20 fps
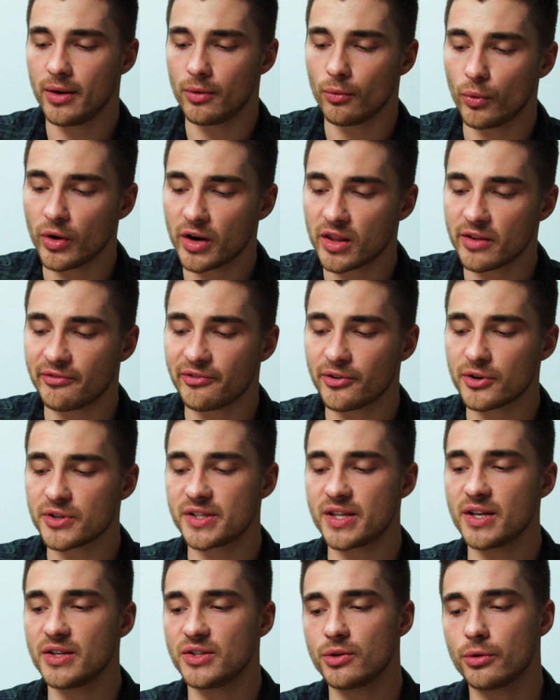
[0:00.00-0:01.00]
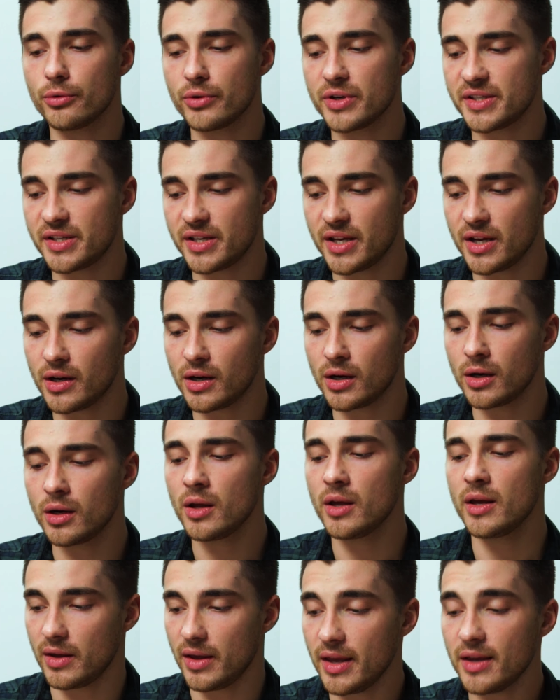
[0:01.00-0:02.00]
one of the first things you always hear
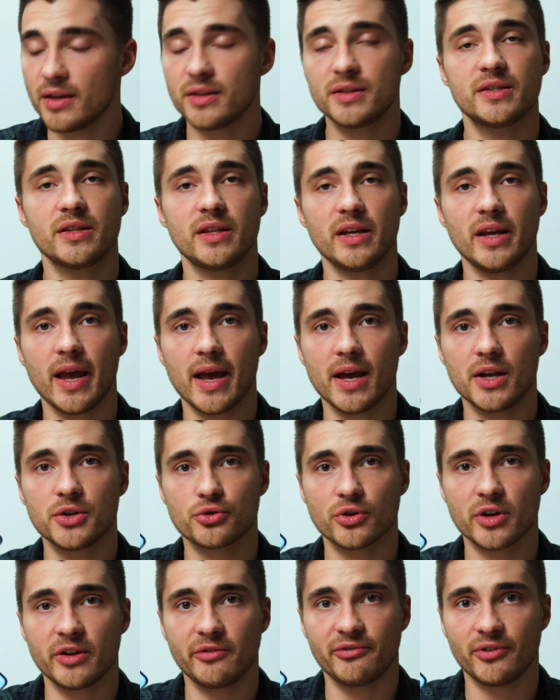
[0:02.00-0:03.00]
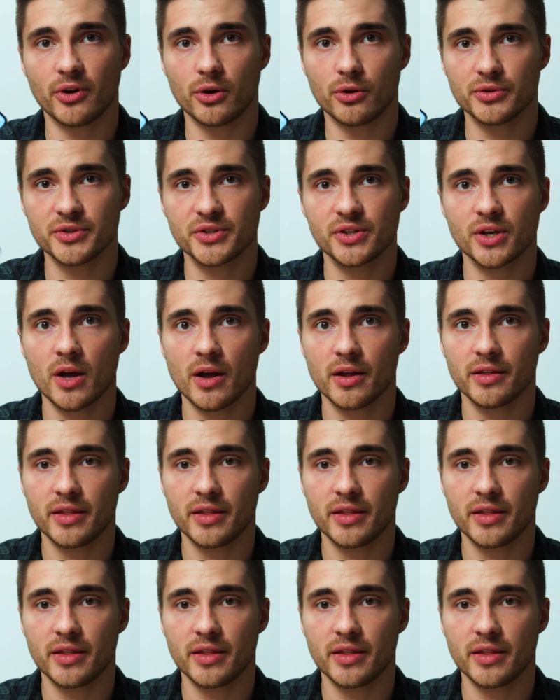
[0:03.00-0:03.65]
is the Android phones,